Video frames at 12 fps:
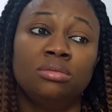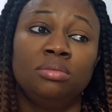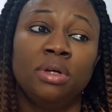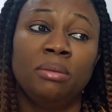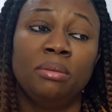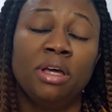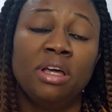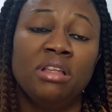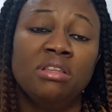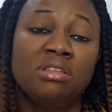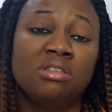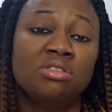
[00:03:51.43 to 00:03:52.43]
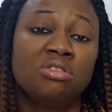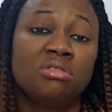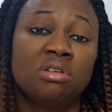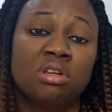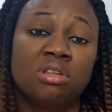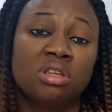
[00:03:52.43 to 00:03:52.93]
payments,
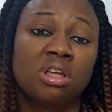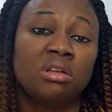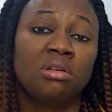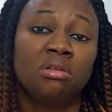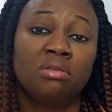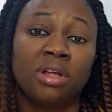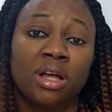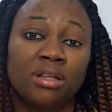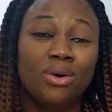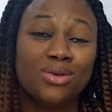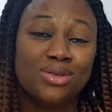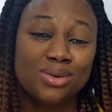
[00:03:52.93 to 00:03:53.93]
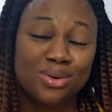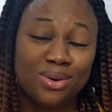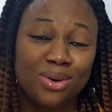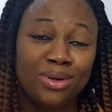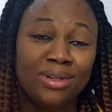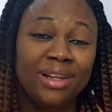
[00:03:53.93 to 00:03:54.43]
insurance, and all of that.
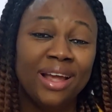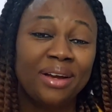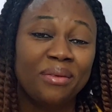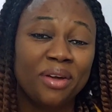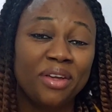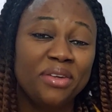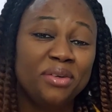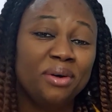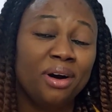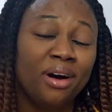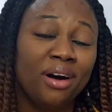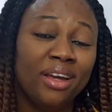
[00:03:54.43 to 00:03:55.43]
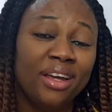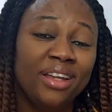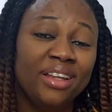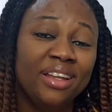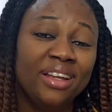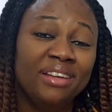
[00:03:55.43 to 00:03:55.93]
Also, unlike when you are
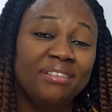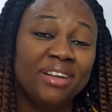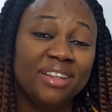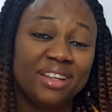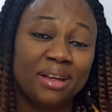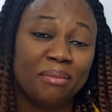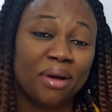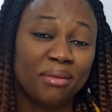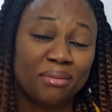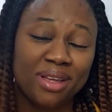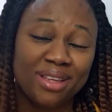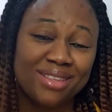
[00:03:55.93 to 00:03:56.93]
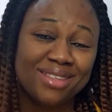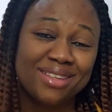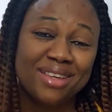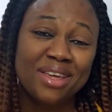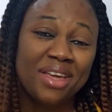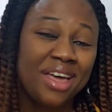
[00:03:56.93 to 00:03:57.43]
in a rented apartment,
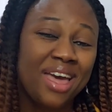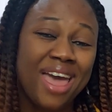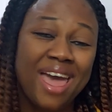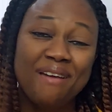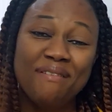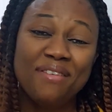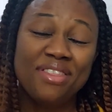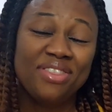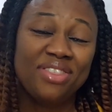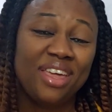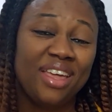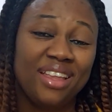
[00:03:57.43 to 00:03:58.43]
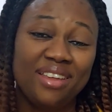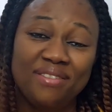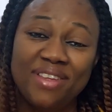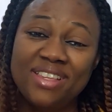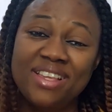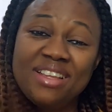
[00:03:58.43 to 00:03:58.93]
everything, if
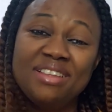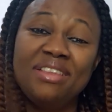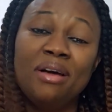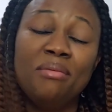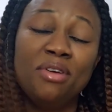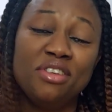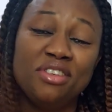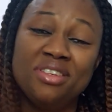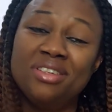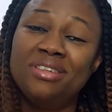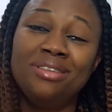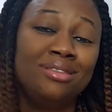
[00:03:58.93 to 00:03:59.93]
there's any damage,